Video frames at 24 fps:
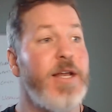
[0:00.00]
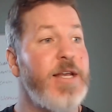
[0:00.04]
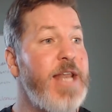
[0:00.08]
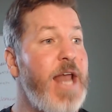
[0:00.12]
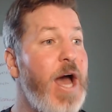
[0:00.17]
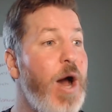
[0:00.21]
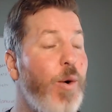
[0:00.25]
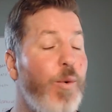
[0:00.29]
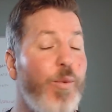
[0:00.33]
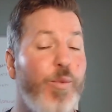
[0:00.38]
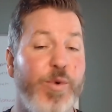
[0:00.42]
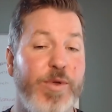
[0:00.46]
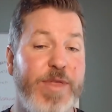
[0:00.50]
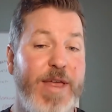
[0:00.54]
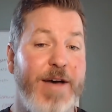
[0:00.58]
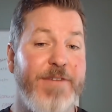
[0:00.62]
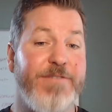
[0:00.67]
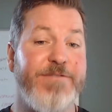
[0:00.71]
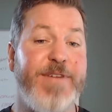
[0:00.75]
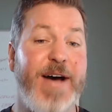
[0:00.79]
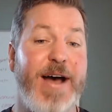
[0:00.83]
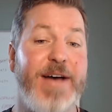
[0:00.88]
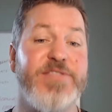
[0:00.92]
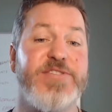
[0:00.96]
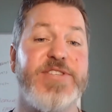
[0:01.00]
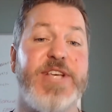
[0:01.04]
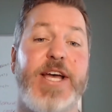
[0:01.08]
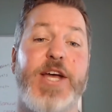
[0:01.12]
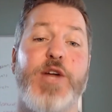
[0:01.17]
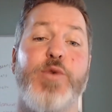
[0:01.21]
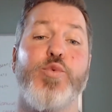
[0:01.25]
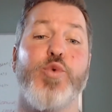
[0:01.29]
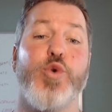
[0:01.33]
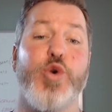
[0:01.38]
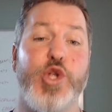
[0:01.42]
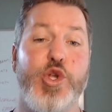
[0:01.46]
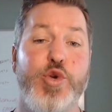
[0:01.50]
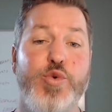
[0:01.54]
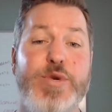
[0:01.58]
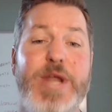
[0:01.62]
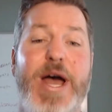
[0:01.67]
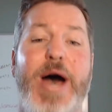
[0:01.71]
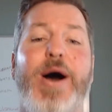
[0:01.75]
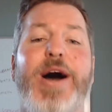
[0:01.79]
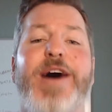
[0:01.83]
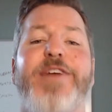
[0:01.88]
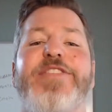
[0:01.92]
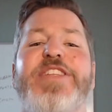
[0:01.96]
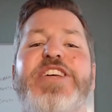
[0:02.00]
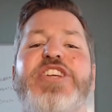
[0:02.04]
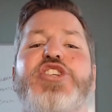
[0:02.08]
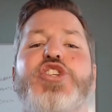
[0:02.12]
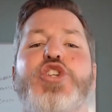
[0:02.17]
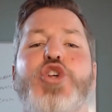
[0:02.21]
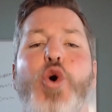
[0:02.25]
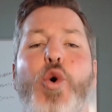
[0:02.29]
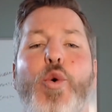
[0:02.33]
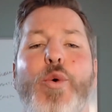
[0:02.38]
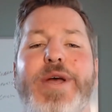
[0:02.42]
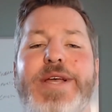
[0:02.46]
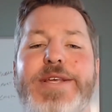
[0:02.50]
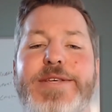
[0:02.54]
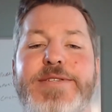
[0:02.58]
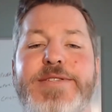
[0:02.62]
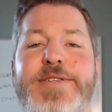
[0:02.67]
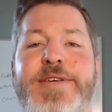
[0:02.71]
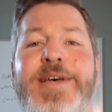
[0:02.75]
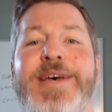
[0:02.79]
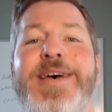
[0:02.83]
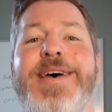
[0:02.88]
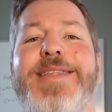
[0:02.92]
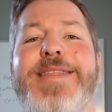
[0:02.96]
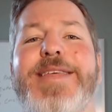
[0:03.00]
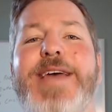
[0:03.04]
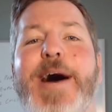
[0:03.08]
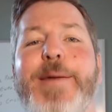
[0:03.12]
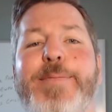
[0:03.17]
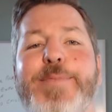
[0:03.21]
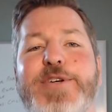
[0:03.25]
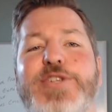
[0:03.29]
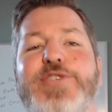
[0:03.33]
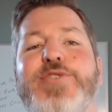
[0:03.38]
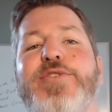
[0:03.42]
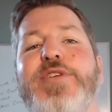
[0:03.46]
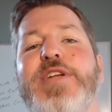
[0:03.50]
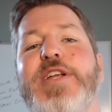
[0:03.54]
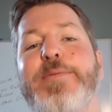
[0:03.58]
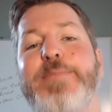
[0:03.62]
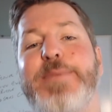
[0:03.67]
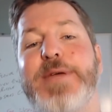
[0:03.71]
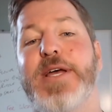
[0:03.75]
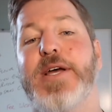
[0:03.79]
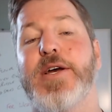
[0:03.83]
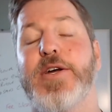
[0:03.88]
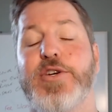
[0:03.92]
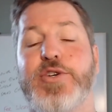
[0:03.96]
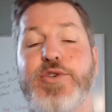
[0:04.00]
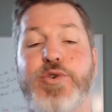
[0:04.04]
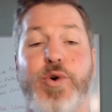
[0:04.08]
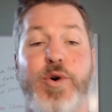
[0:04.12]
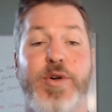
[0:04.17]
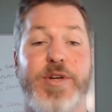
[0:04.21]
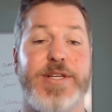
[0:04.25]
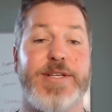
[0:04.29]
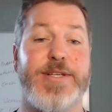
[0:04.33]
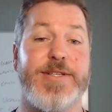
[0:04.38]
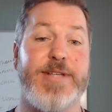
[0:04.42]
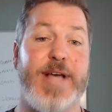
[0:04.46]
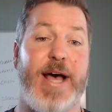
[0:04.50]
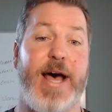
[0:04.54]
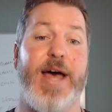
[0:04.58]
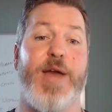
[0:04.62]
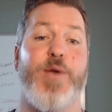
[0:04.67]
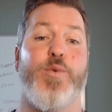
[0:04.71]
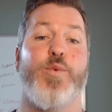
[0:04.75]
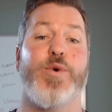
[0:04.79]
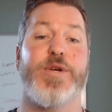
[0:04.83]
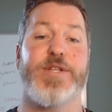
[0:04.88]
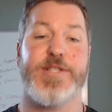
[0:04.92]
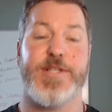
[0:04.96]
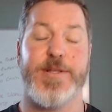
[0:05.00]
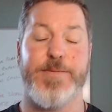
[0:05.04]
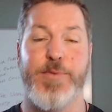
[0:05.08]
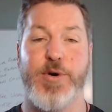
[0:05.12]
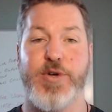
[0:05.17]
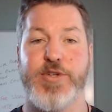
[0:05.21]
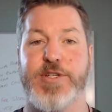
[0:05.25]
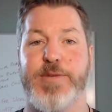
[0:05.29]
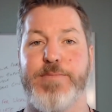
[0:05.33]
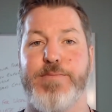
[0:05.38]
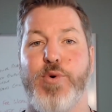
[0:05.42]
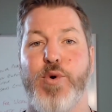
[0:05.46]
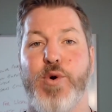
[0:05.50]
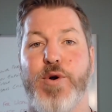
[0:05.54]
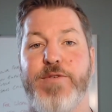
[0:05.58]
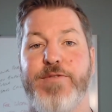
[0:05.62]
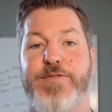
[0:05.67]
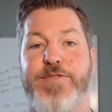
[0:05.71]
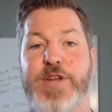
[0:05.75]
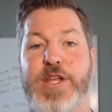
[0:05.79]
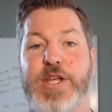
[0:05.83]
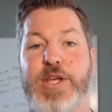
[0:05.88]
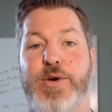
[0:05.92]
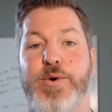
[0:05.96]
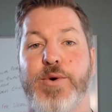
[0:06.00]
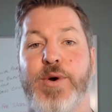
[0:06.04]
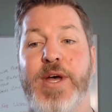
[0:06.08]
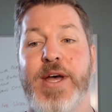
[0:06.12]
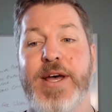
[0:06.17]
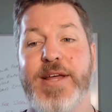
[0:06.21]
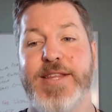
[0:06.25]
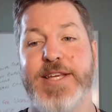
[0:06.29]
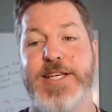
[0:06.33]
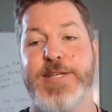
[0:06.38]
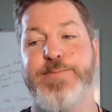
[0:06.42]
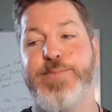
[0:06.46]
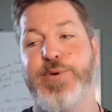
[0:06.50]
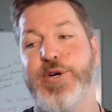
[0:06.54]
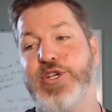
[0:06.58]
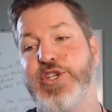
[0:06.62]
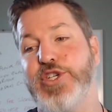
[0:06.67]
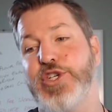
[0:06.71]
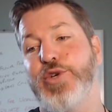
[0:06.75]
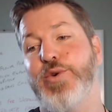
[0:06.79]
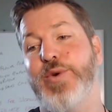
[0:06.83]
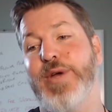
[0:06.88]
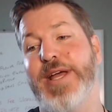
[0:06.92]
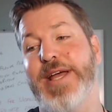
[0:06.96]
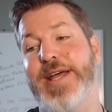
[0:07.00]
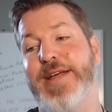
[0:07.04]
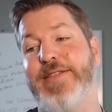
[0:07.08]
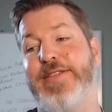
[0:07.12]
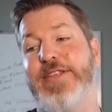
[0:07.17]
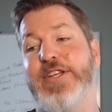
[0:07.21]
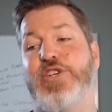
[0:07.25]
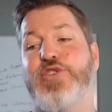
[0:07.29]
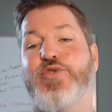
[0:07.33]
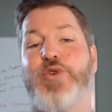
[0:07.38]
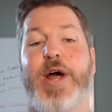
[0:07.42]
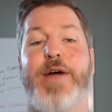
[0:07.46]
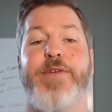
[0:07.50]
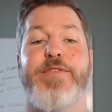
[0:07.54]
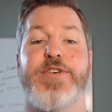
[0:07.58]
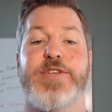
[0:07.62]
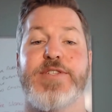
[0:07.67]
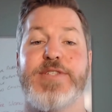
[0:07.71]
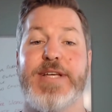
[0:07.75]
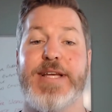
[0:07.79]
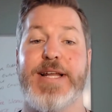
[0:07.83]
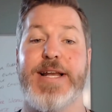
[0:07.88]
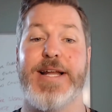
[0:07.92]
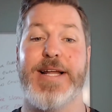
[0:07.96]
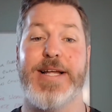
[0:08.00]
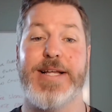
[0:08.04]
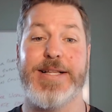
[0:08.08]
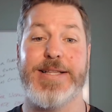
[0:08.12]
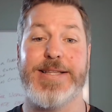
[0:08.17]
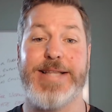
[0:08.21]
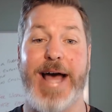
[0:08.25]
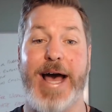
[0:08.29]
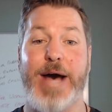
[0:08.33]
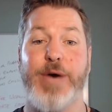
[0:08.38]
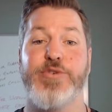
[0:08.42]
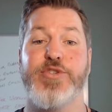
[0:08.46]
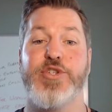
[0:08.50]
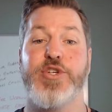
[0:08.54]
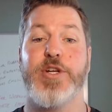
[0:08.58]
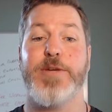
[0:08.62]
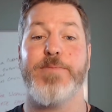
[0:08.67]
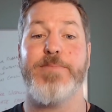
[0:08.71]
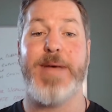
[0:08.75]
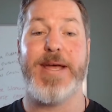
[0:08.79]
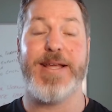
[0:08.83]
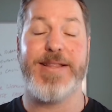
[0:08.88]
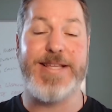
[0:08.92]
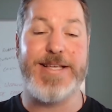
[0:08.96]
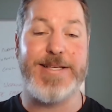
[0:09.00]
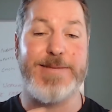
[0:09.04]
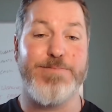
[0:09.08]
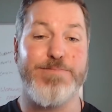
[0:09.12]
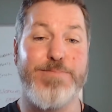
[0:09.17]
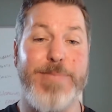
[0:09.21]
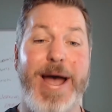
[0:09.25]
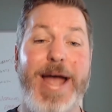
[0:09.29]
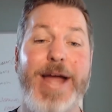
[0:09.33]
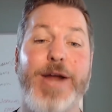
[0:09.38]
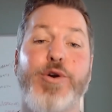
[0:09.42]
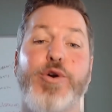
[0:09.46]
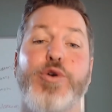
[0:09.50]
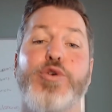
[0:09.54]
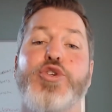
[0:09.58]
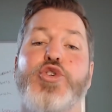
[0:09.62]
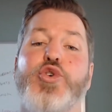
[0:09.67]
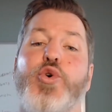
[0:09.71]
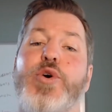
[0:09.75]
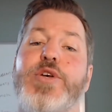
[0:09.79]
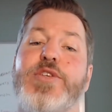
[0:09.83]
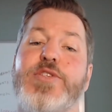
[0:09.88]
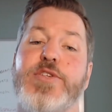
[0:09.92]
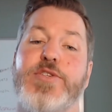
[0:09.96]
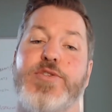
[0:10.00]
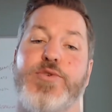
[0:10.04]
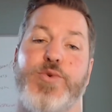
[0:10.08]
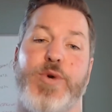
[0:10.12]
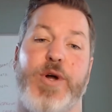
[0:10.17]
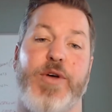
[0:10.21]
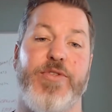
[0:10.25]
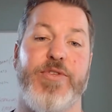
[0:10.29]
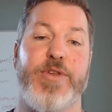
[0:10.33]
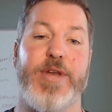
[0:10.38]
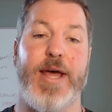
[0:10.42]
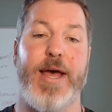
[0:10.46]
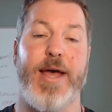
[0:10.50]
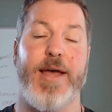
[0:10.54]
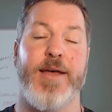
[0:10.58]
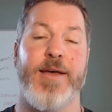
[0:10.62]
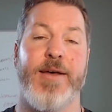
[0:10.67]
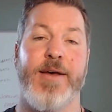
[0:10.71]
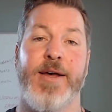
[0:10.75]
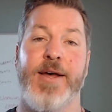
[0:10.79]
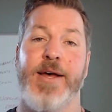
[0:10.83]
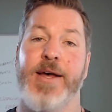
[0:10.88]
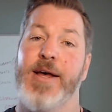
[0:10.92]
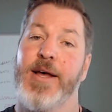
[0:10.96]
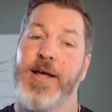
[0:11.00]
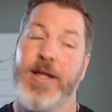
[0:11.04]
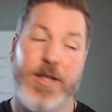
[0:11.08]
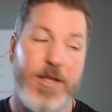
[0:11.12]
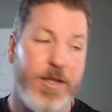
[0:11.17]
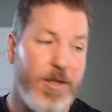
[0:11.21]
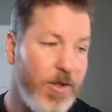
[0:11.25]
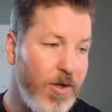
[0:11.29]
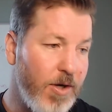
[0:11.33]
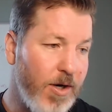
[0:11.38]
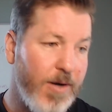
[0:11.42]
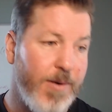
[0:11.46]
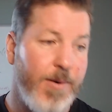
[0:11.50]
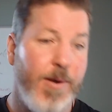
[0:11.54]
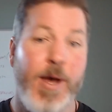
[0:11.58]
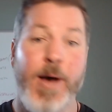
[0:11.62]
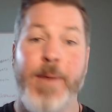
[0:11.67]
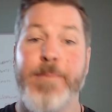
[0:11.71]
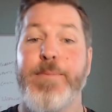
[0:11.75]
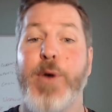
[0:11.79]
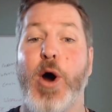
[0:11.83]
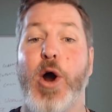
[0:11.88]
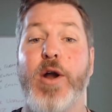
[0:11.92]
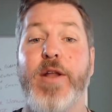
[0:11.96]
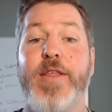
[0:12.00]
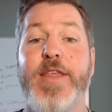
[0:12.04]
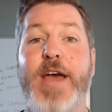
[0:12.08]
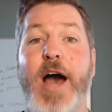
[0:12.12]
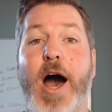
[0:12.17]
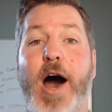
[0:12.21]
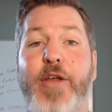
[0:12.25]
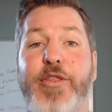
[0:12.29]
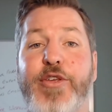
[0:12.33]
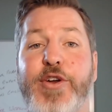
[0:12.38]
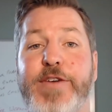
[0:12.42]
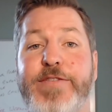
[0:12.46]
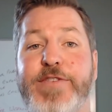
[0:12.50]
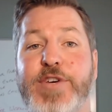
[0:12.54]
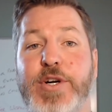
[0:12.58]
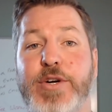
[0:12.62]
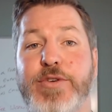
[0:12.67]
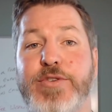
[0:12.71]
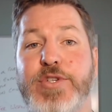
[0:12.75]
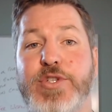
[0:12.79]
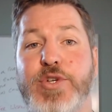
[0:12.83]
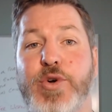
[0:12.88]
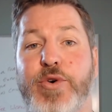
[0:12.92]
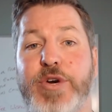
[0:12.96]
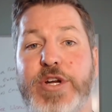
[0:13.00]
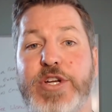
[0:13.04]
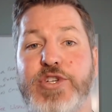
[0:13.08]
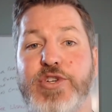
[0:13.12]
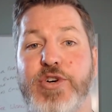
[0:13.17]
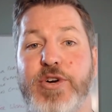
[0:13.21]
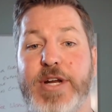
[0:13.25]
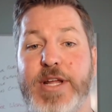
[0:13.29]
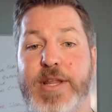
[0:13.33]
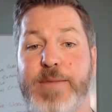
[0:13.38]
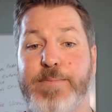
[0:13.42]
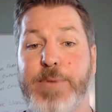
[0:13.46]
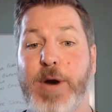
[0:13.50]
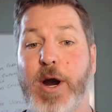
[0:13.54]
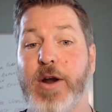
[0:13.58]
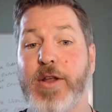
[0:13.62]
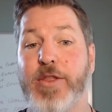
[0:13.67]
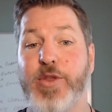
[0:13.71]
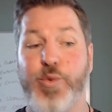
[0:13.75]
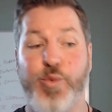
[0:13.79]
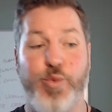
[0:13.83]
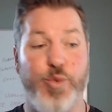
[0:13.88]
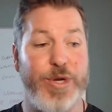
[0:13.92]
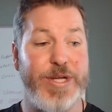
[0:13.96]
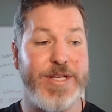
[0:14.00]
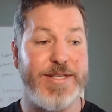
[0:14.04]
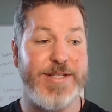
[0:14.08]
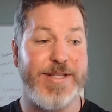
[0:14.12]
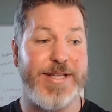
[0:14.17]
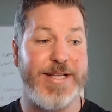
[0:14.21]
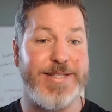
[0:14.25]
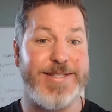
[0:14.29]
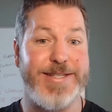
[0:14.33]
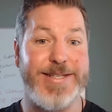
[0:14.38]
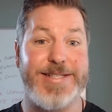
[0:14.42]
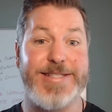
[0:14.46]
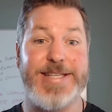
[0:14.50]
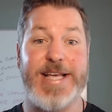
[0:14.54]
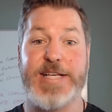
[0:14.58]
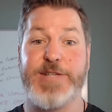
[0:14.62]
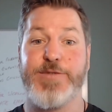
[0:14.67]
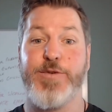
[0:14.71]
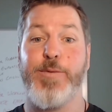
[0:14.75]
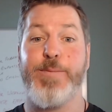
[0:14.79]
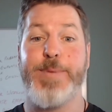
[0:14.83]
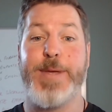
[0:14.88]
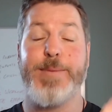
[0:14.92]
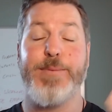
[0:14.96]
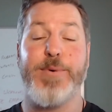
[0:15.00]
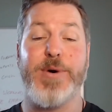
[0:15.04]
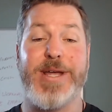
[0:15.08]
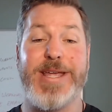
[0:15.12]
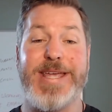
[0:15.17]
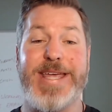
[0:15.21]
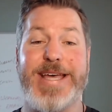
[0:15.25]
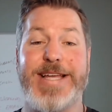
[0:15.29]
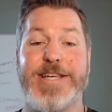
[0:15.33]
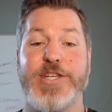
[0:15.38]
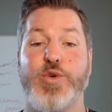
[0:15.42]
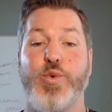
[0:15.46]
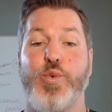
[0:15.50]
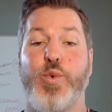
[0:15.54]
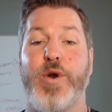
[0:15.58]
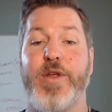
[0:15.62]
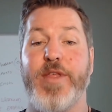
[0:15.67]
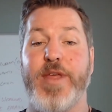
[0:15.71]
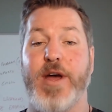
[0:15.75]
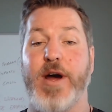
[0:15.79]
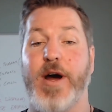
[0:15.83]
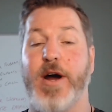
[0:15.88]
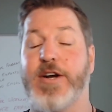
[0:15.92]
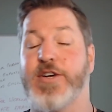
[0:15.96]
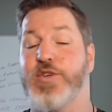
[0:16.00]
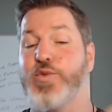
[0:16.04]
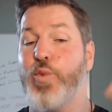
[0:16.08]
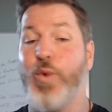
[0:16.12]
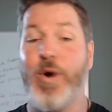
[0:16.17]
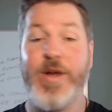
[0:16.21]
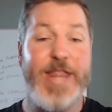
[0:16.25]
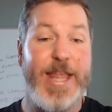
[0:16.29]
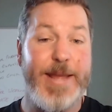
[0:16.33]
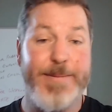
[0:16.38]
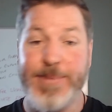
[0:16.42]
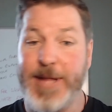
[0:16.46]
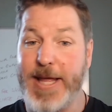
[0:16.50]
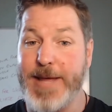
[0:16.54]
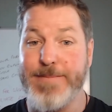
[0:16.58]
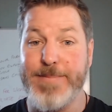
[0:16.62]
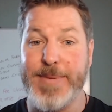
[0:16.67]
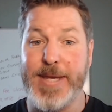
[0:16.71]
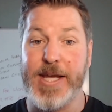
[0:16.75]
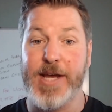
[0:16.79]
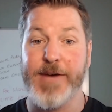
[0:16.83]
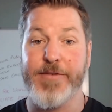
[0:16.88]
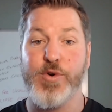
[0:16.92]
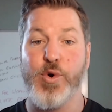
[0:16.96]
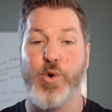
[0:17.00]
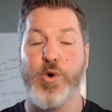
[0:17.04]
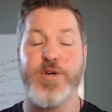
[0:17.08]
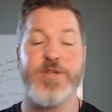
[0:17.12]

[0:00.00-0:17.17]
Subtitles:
Now, with that 5-second rule, you now have the choice, the opportunity to be in control and decide what's the most important for you. This puts you in the driver's seat and allows you to make these micro choices throughout the day. Look, part of the author of your own story journey, part of the reason that successful people get to where they are is one, they play big, of